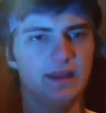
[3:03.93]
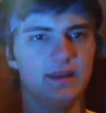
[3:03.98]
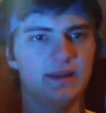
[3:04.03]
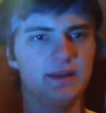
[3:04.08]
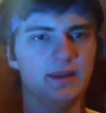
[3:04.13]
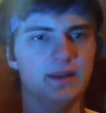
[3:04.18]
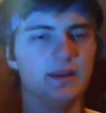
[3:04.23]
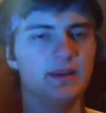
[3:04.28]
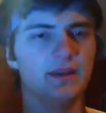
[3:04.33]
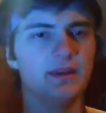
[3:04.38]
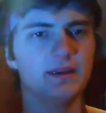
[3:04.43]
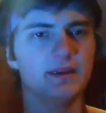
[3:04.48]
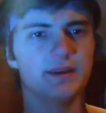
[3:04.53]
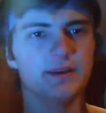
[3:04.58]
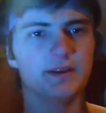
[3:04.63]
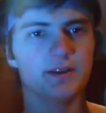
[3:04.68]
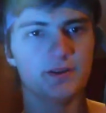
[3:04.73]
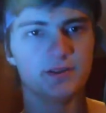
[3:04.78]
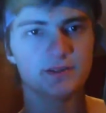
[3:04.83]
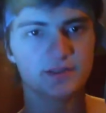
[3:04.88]
And,
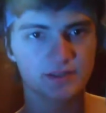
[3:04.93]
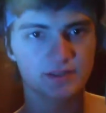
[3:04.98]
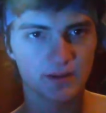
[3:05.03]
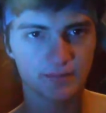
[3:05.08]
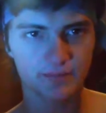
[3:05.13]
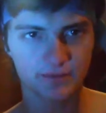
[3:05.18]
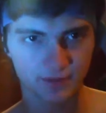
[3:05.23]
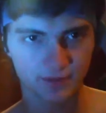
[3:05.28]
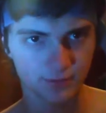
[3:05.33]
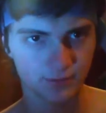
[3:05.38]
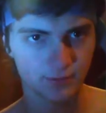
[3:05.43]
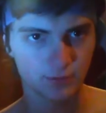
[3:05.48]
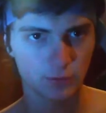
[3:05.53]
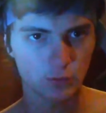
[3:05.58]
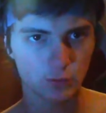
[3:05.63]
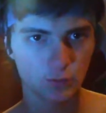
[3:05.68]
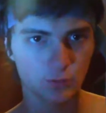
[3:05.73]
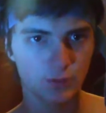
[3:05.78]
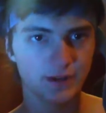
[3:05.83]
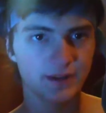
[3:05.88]
you know, it's something
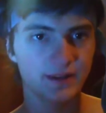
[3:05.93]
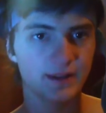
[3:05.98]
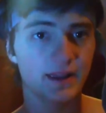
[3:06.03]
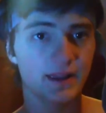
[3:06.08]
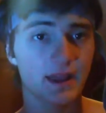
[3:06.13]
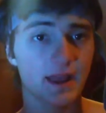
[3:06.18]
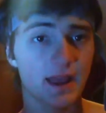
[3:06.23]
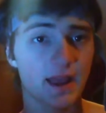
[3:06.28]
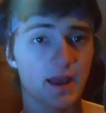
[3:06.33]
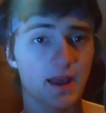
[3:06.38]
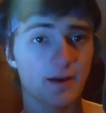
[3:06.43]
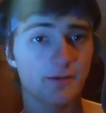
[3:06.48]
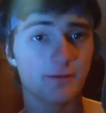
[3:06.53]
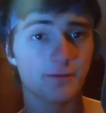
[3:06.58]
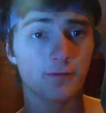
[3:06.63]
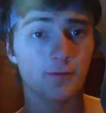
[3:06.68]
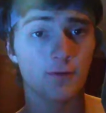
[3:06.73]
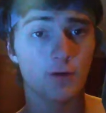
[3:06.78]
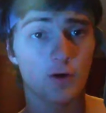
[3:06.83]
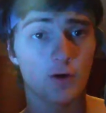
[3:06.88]
we
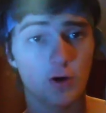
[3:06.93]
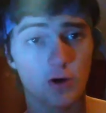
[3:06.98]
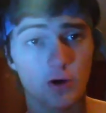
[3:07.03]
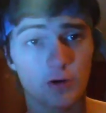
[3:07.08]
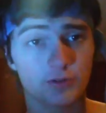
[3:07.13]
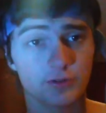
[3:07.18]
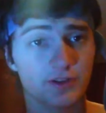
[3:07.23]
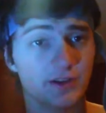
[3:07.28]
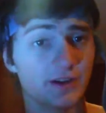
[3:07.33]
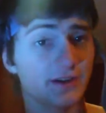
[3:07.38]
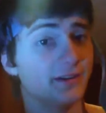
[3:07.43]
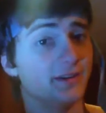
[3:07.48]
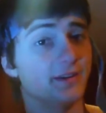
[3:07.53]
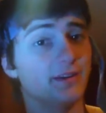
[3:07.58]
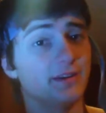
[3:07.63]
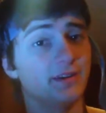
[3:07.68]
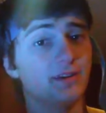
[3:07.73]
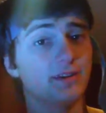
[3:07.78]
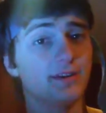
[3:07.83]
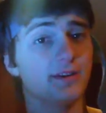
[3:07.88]
have all
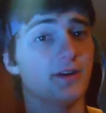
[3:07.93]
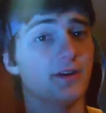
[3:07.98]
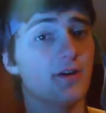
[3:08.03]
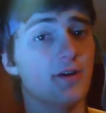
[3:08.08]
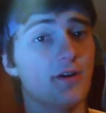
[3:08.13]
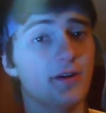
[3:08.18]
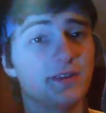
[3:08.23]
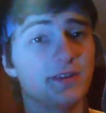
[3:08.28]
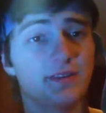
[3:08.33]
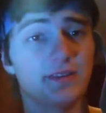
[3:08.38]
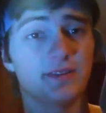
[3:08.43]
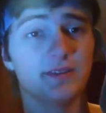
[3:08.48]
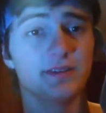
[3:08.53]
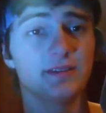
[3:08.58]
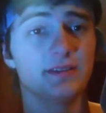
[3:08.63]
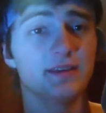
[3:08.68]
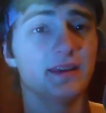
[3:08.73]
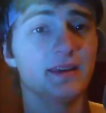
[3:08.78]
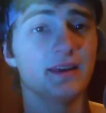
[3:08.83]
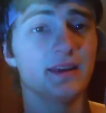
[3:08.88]
done. You know,
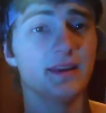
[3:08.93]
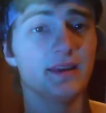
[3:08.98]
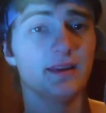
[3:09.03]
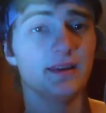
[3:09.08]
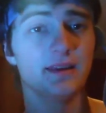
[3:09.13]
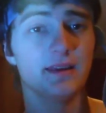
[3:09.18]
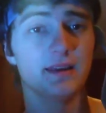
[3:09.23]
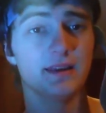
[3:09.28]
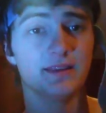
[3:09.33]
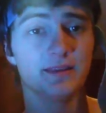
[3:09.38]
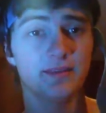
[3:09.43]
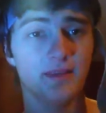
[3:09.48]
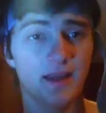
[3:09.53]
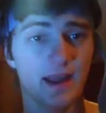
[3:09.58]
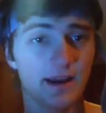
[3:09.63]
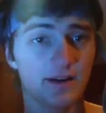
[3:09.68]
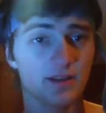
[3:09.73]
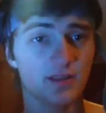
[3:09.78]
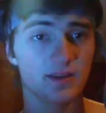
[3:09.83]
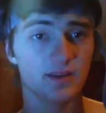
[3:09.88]
it's
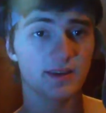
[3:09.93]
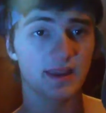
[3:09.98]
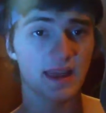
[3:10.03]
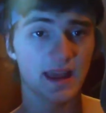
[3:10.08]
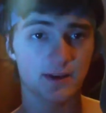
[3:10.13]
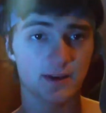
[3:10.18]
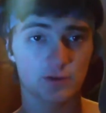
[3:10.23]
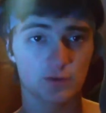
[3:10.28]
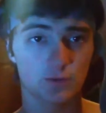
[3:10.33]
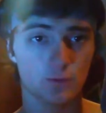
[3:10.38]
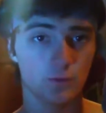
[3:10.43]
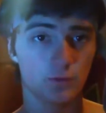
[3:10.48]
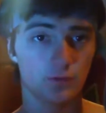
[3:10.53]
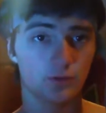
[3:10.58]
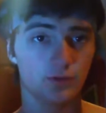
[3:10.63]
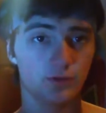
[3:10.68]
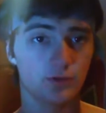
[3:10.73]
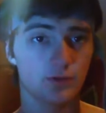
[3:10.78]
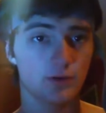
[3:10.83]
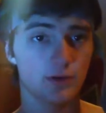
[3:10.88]
entirely
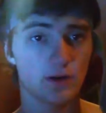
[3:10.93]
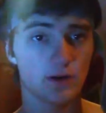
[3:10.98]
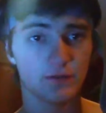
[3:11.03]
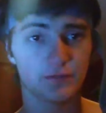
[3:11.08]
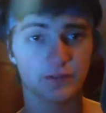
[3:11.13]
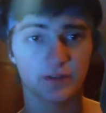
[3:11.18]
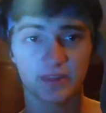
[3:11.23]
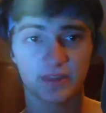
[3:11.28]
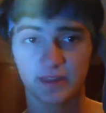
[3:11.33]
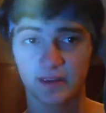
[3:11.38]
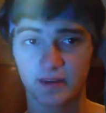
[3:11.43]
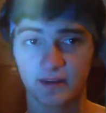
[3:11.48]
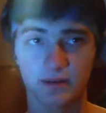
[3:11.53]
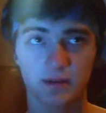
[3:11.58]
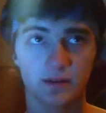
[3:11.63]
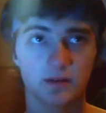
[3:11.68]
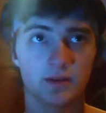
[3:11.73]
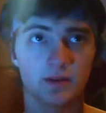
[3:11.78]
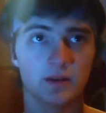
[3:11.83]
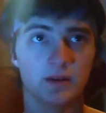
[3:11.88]
natural to
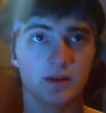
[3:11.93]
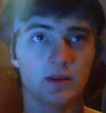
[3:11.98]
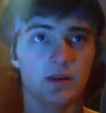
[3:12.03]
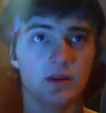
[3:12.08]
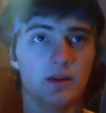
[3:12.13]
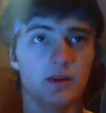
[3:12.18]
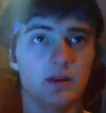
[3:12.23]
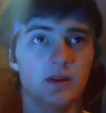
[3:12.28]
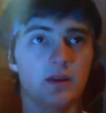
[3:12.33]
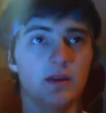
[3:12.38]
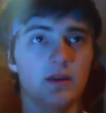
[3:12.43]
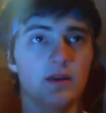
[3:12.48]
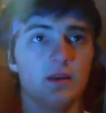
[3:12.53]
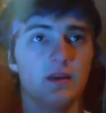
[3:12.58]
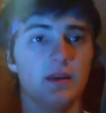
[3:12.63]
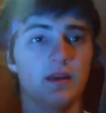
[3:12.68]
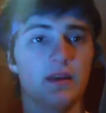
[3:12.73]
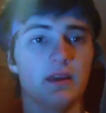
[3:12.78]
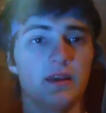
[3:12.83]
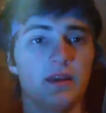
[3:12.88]
overthink.
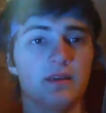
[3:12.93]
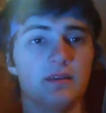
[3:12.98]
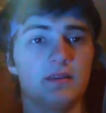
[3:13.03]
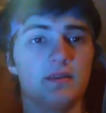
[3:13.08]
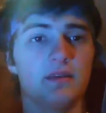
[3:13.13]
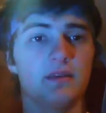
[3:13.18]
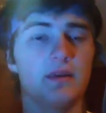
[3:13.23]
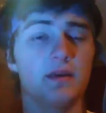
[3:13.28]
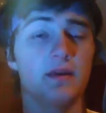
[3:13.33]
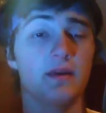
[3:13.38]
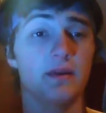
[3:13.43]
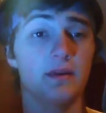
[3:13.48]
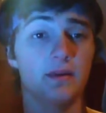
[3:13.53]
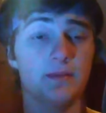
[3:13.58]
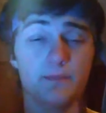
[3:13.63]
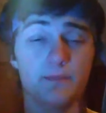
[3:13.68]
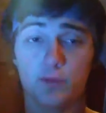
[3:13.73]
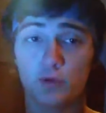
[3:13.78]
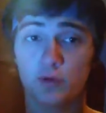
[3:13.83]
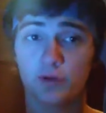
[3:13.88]
And
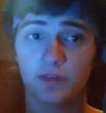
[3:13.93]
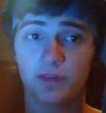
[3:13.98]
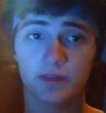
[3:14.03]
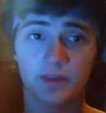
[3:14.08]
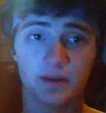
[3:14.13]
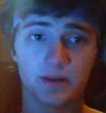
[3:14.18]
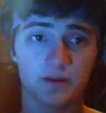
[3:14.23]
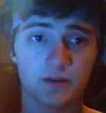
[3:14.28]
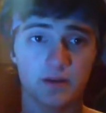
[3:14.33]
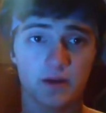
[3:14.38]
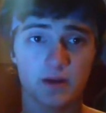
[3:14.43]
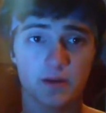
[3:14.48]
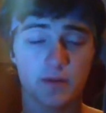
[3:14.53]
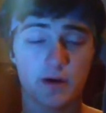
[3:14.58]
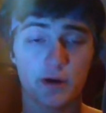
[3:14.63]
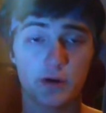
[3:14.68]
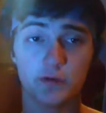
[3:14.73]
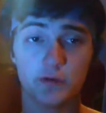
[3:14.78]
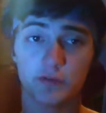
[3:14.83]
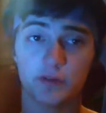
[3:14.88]
an important thing
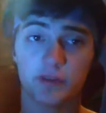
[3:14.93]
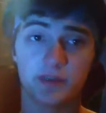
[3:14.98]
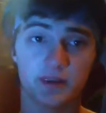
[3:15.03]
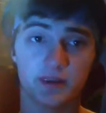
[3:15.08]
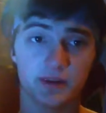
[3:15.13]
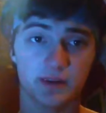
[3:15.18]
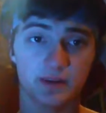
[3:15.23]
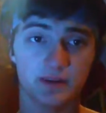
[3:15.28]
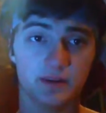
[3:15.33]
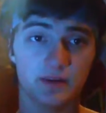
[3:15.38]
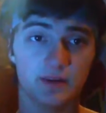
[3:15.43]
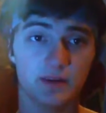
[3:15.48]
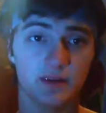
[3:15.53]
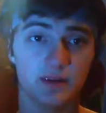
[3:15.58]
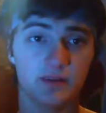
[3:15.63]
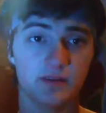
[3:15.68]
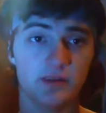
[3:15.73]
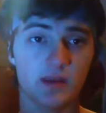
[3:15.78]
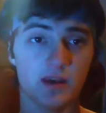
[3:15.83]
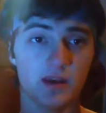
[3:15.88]
about overthinking
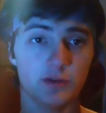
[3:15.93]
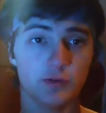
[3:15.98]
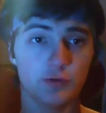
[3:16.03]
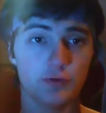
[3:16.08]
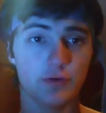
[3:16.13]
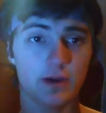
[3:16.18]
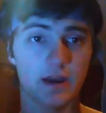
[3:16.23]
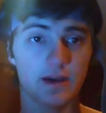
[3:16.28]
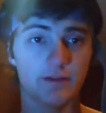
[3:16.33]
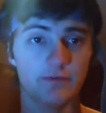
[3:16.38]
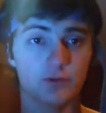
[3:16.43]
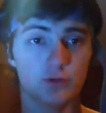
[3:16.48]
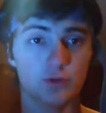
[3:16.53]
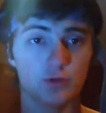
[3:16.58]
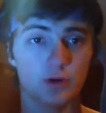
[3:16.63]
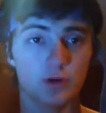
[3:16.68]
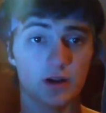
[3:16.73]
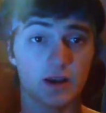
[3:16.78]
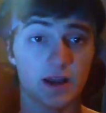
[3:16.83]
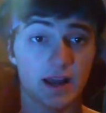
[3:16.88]
is that you have
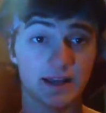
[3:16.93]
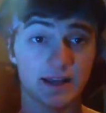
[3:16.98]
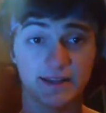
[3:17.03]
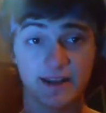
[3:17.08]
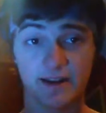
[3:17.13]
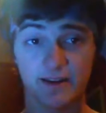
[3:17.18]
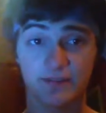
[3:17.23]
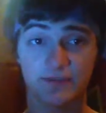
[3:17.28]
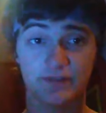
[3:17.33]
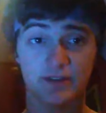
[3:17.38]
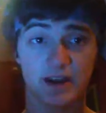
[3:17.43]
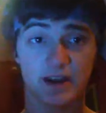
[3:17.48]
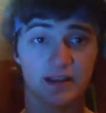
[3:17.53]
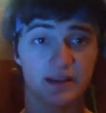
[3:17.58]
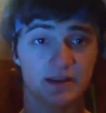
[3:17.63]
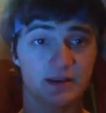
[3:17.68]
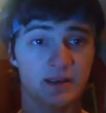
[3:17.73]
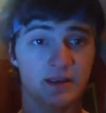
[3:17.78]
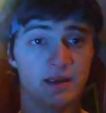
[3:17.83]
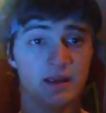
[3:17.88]
to
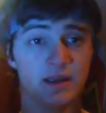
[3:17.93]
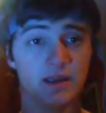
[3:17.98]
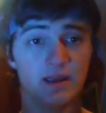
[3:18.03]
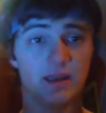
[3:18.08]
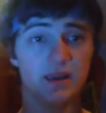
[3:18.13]
identify it.